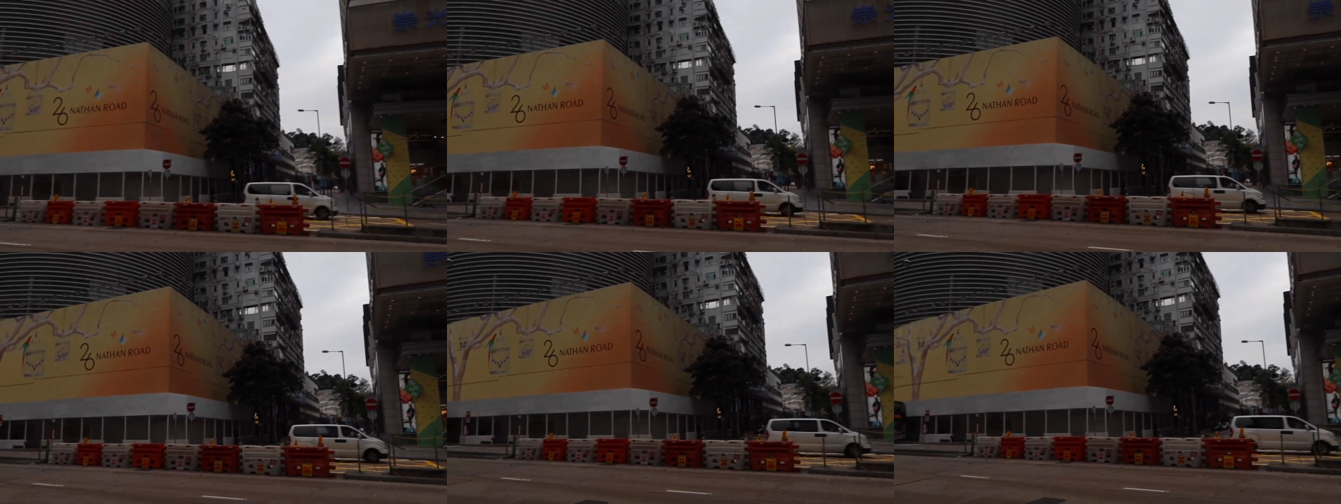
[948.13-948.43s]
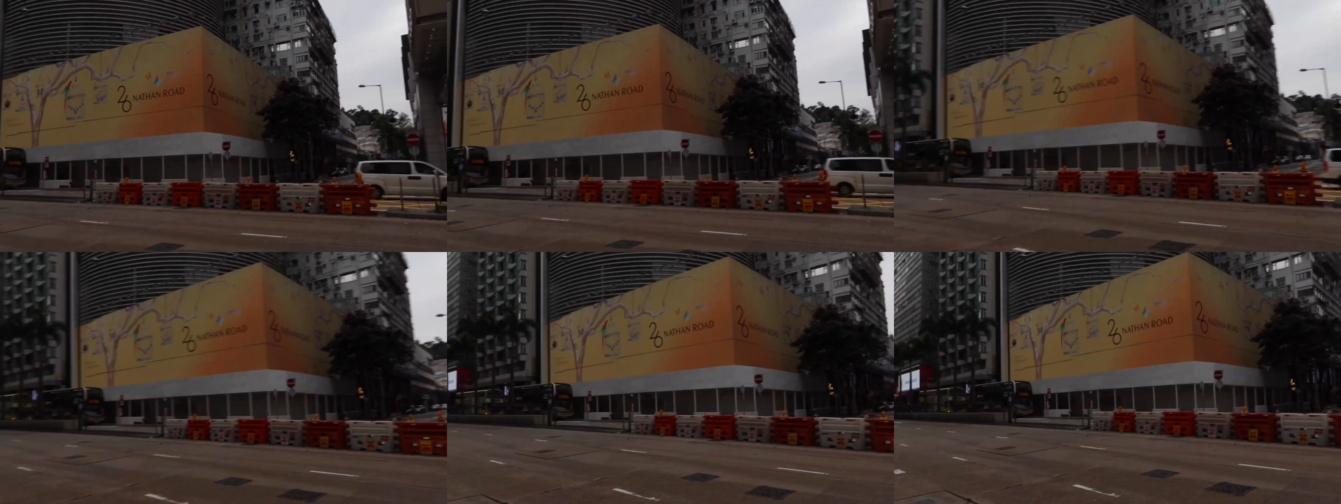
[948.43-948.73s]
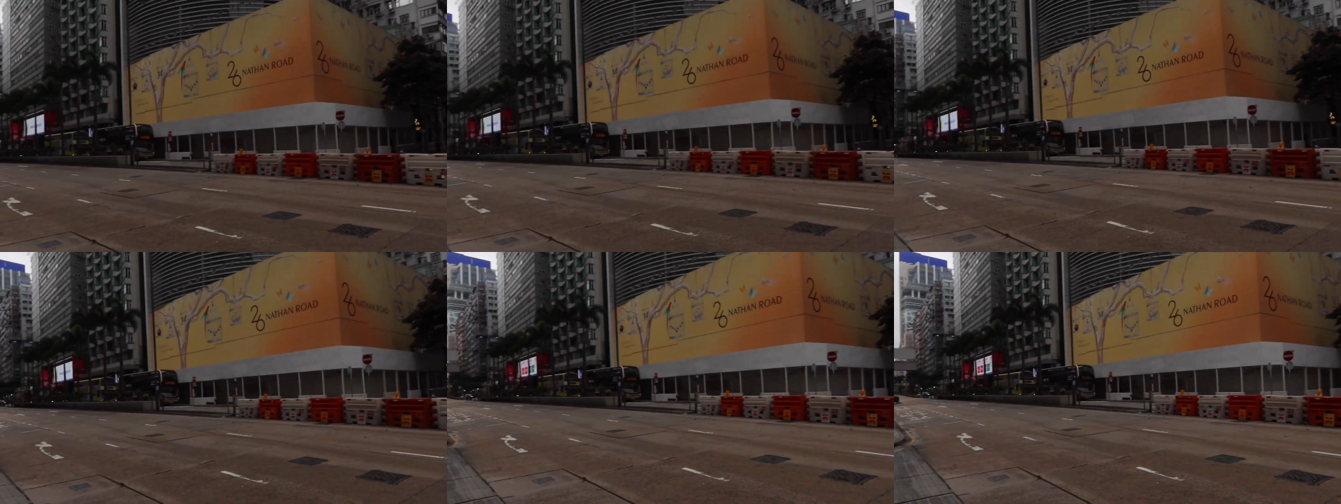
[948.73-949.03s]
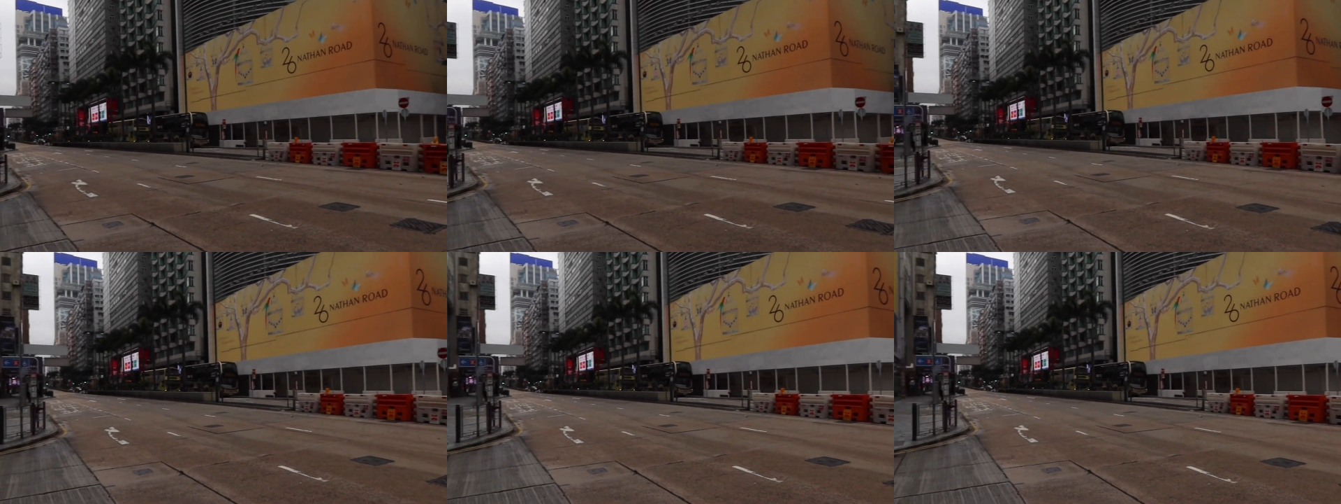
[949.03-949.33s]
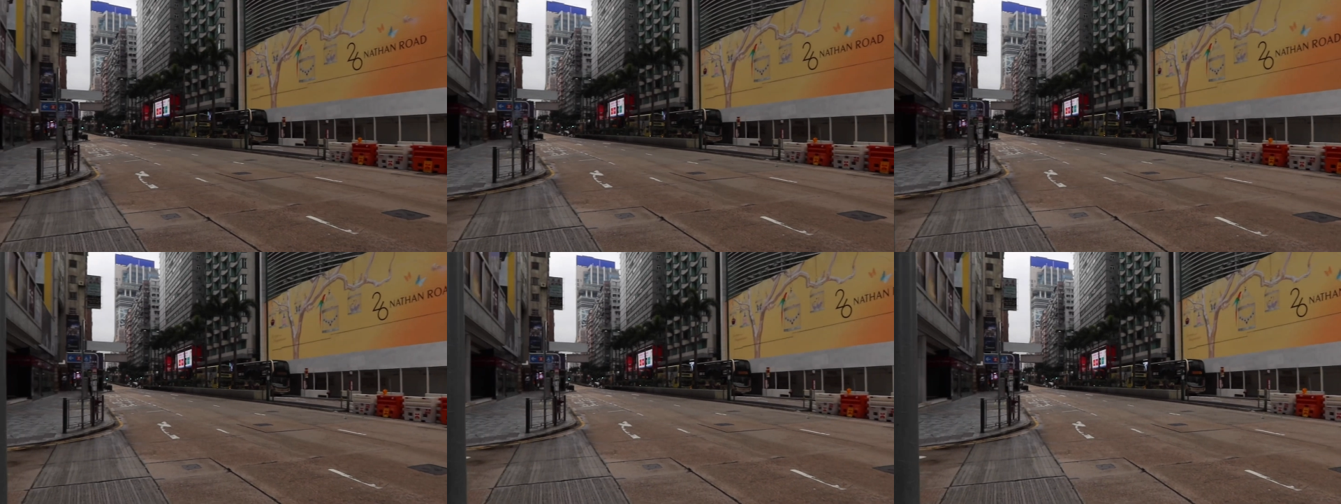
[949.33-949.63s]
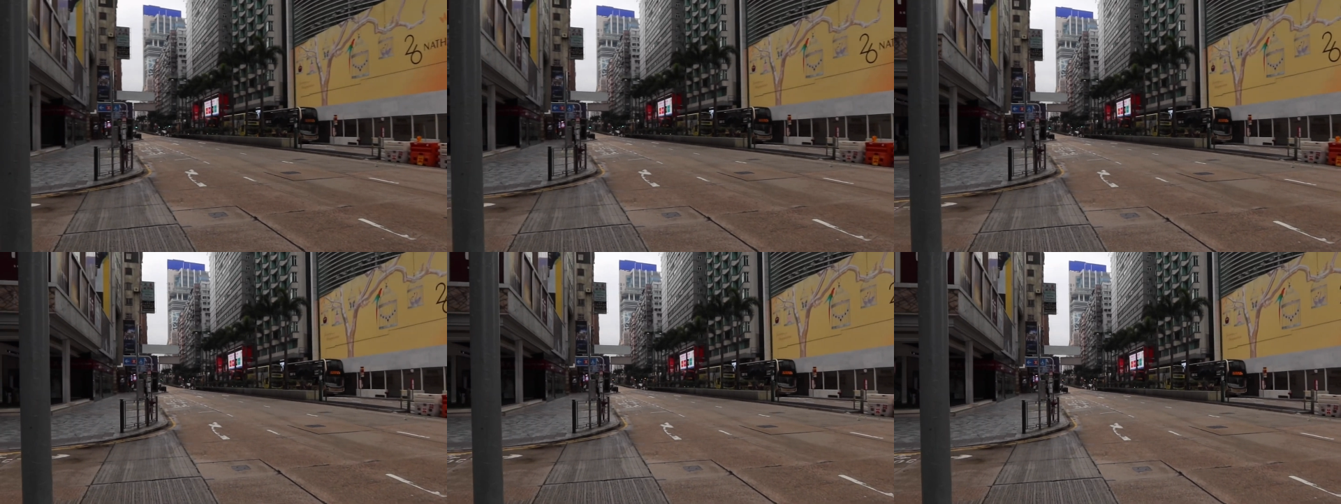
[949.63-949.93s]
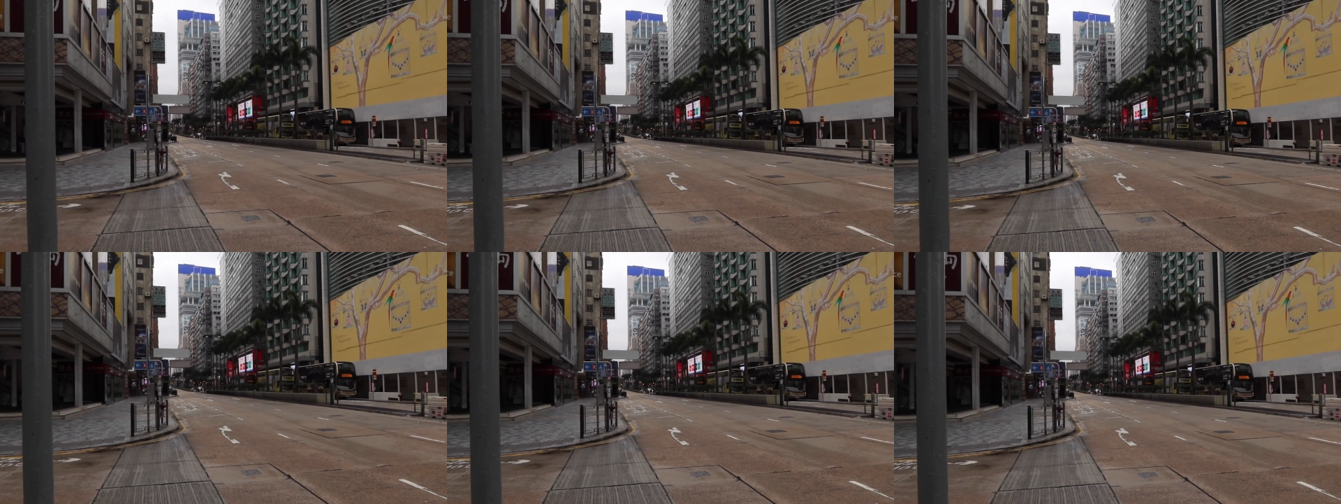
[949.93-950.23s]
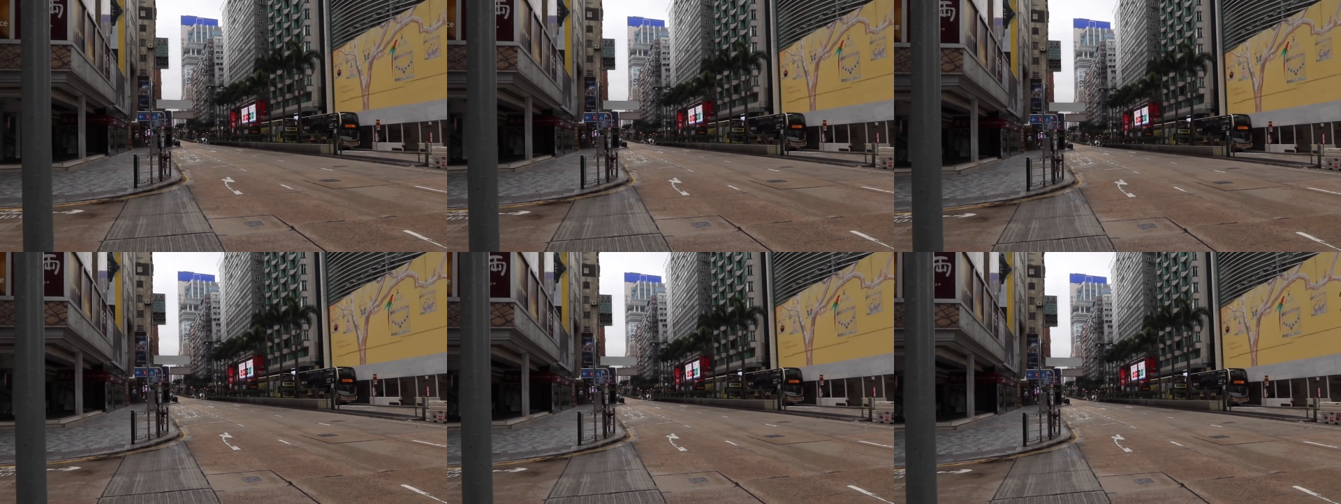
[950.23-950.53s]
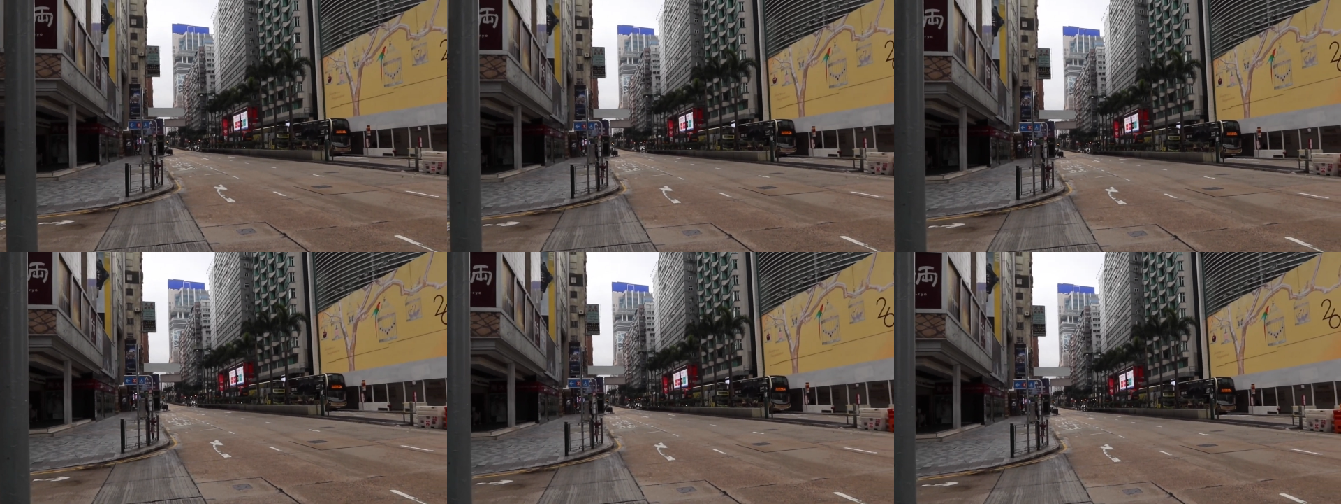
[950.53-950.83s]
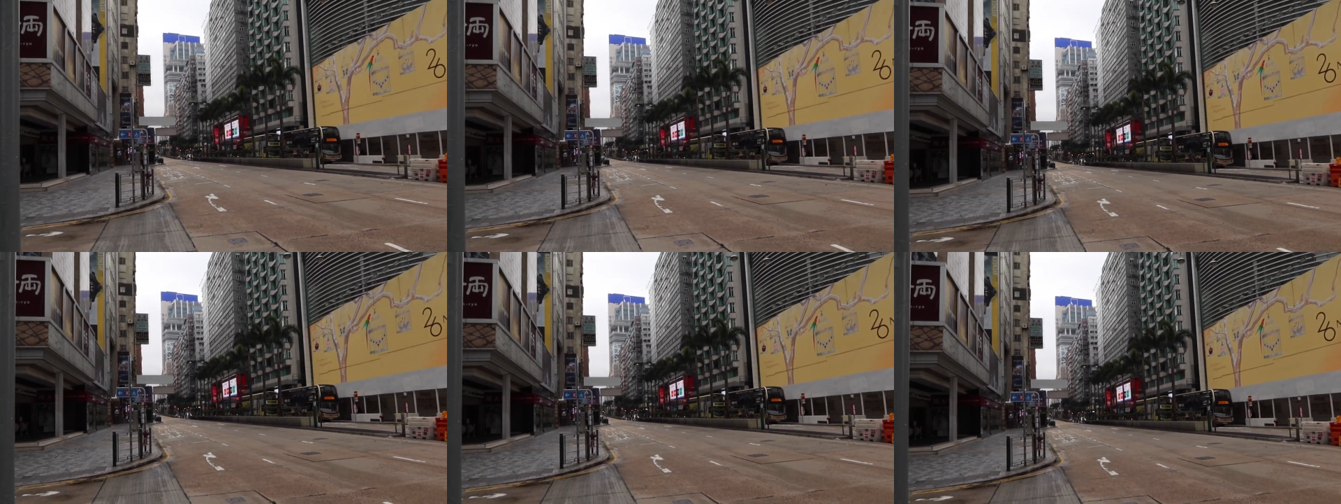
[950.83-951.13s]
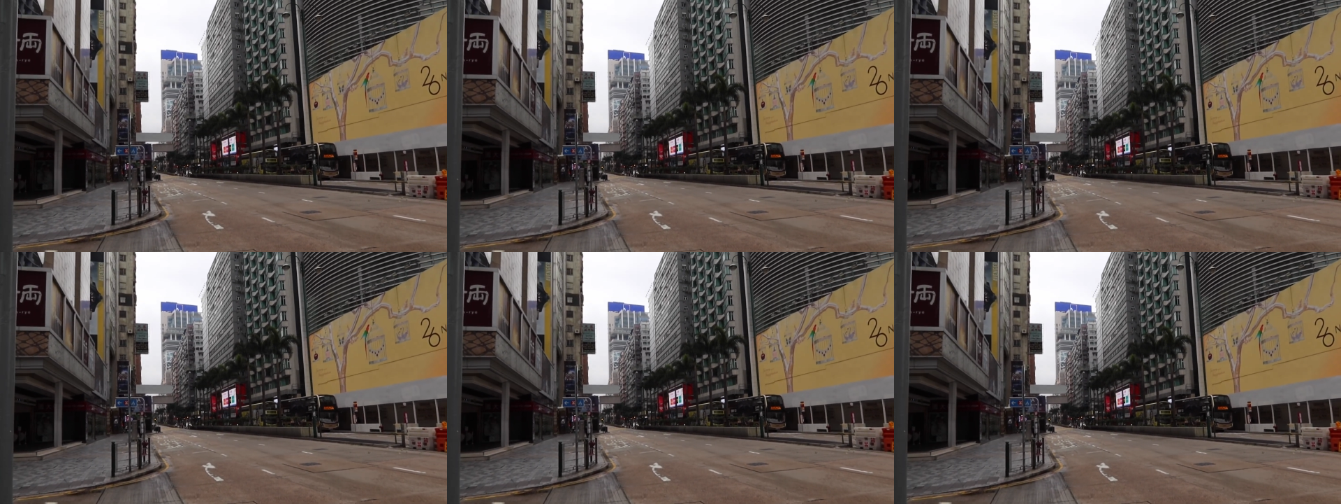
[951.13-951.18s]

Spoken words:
Nobody's mouth can be seen.